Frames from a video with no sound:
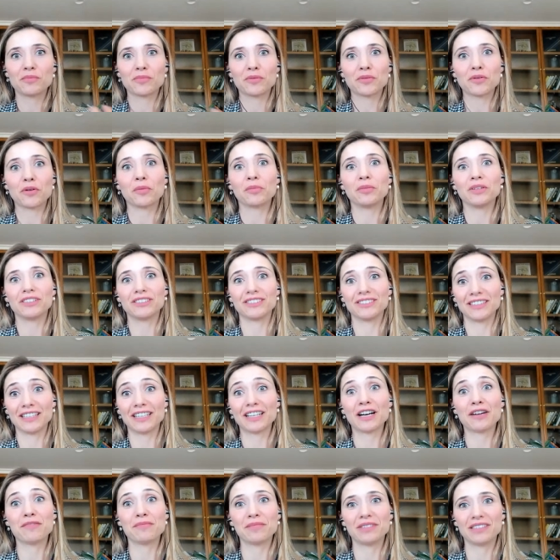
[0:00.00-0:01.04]
proprietary
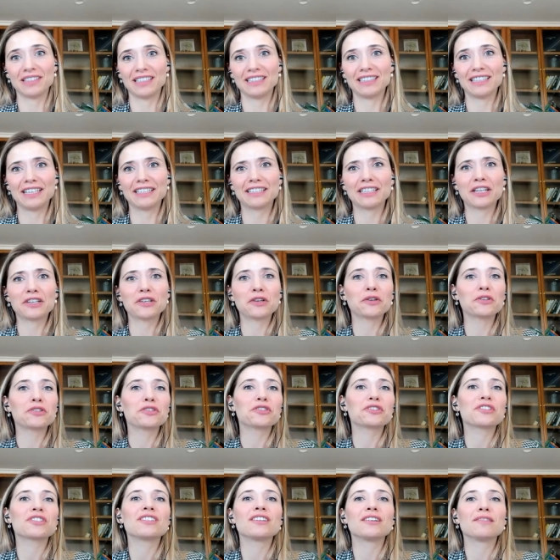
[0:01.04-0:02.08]
company data, not
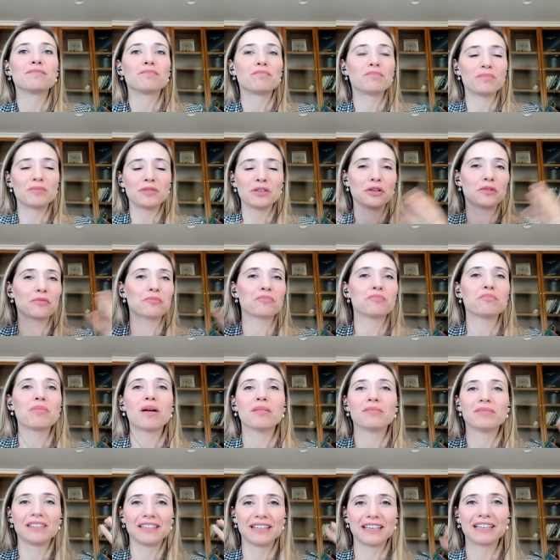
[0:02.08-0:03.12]
just the you know
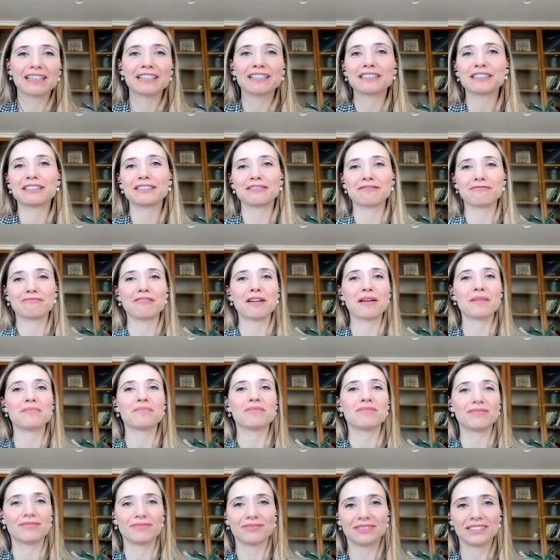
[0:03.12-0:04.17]
public web
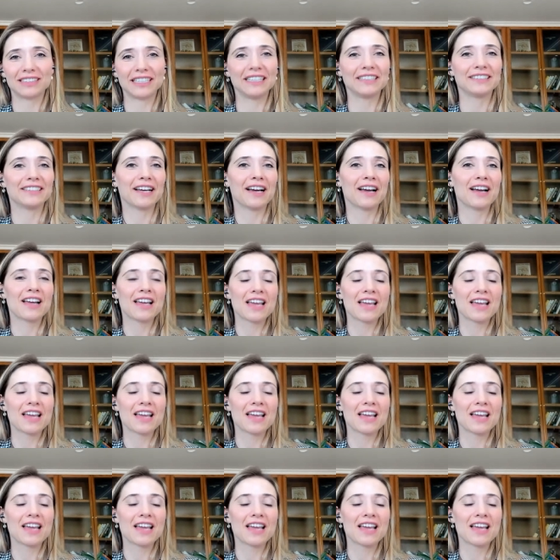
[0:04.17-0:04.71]
data